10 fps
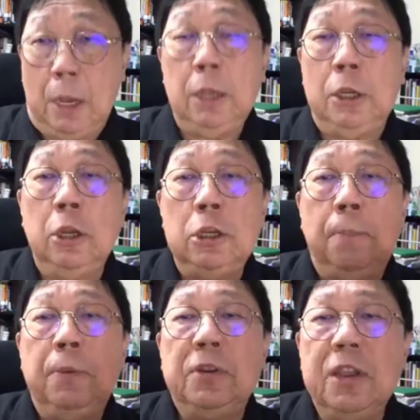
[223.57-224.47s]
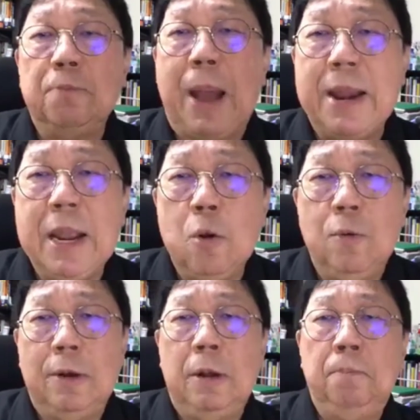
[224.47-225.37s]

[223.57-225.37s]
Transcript: your business partner who will